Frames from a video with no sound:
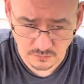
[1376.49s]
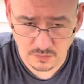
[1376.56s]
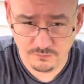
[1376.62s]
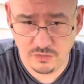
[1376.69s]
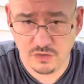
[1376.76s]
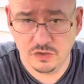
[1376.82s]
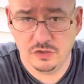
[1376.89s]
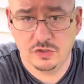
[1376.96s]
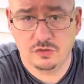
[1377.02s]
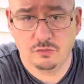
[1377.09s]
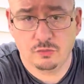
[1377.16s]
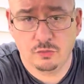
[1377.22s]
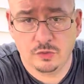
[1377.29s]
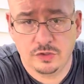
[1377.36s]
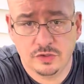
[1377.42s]
If you can look
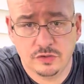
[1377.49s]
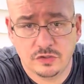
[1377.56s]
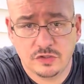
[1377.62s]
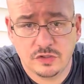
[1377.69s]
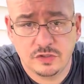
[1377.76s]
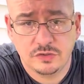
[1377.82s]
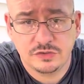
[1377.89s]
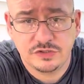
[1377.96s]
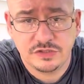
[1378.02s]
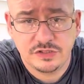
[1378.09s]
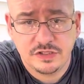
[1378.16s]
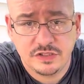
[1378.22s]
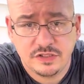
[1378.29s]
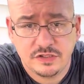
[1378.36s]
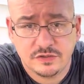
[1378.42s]
real close in
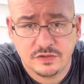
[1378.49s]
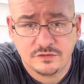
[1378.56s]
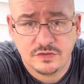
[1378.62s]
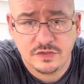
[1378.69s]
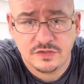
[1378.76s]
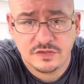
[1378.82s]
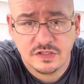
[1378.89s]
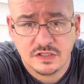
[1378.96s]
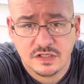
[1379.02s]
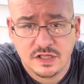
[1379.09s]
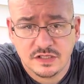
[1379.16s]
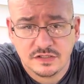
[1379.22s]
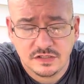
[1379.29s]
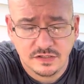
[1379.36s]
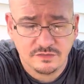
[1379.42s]
there, I don't know if you can see the
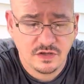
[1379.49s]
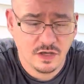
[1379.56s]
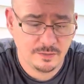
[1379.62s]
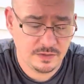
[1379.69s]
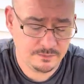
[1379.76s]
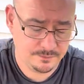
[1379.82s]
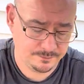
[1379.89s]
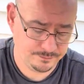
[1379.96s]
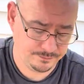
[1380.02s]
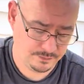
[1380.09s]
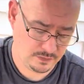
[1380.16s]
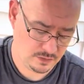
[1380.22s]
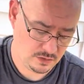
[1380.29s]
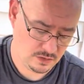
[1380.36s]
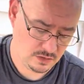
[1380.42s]
next leaf coming.
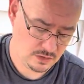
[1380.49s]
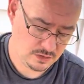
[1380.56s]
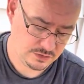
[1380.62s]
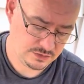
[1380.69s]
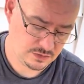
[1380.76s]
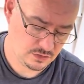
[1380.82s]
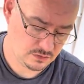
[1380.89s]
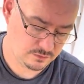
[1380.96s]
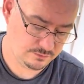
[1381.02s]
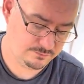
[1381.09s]
So